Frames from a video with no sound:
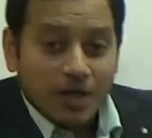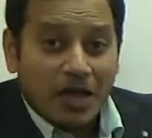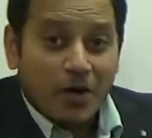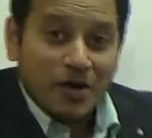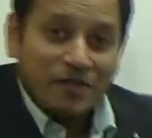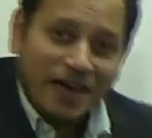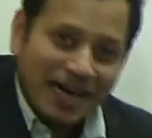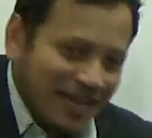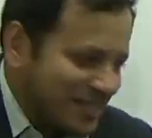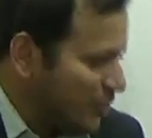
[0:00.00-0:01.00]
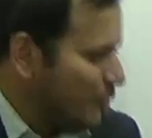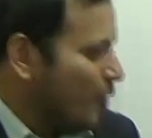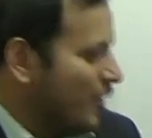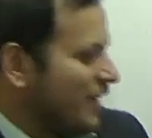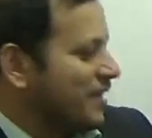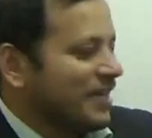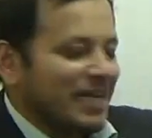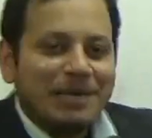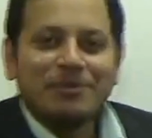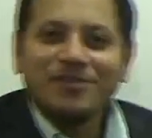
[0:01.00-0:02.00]
Now, if I ask you what are the
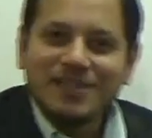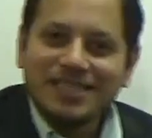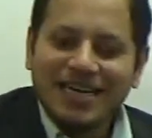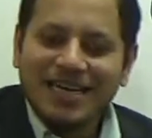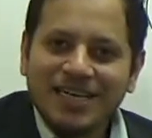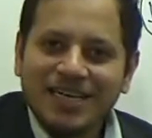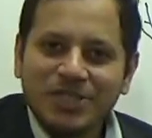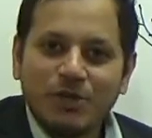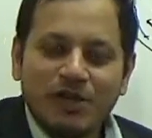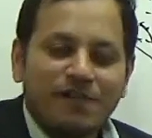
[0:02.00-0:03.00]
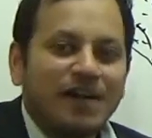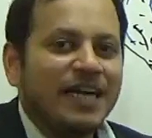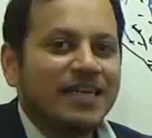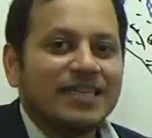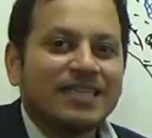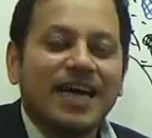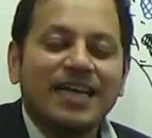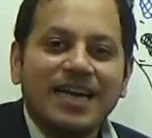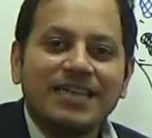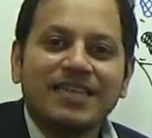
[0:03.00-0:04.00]
name of these islands, you will find these
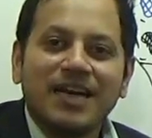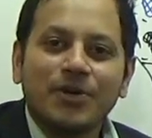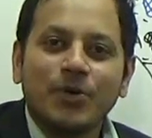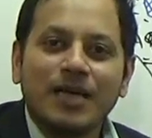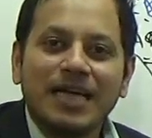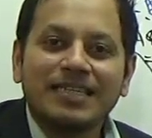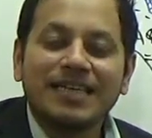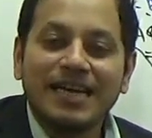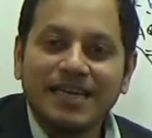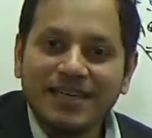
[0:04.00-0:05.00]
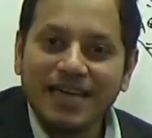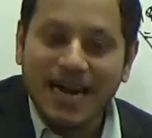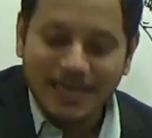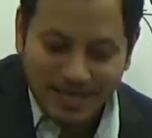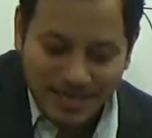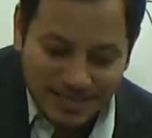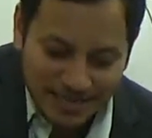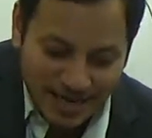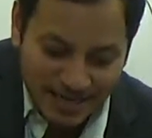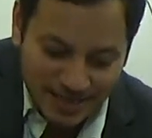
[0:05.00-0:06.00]
islands are known as Greater Antilles
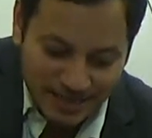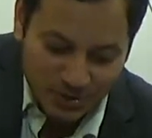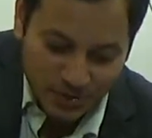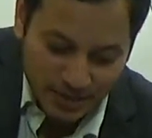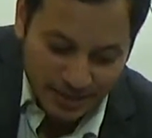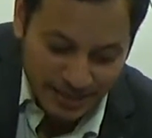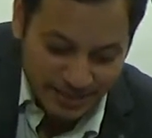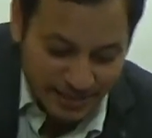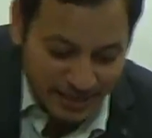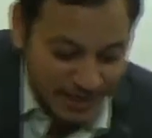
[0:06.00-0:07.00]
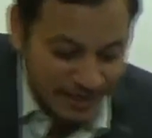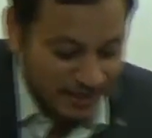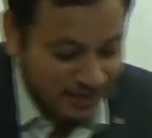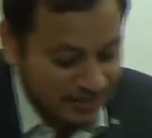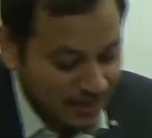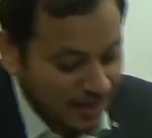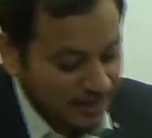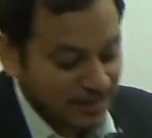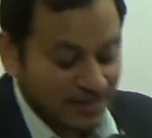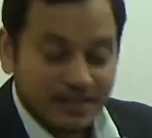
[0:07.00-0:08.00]
Islands. So, the Greater Antilles
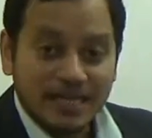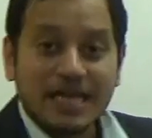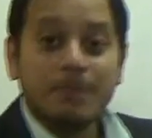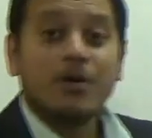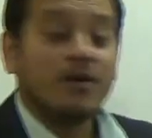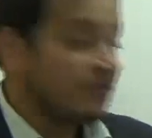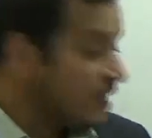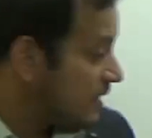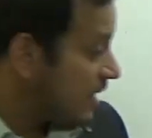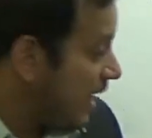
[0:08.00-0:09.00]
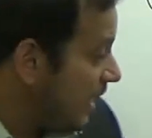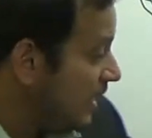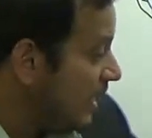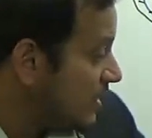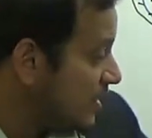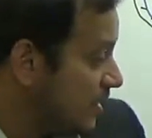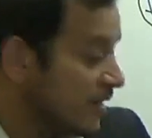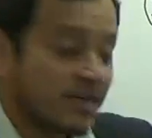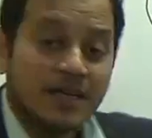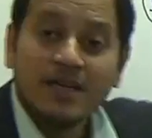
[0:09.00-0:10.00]
are the name of these islands
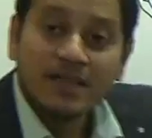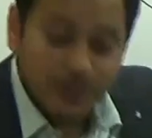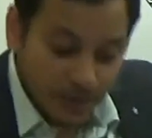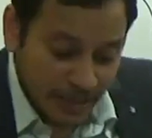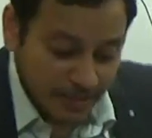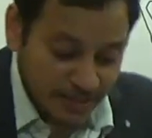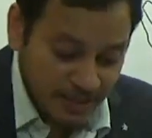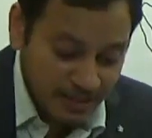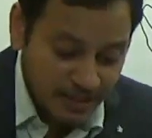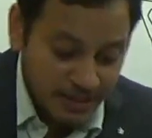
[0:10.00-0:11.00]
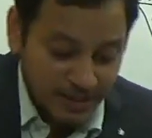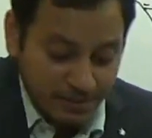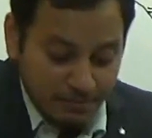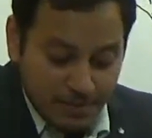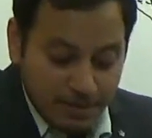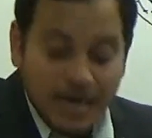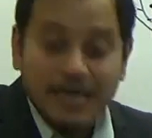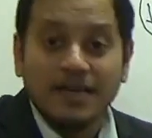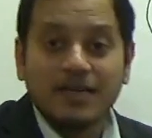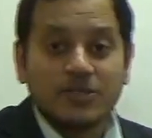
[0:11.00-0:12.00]
here. You can see here in the
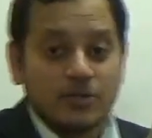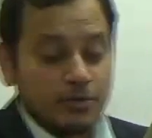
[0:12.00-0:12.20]
atlas.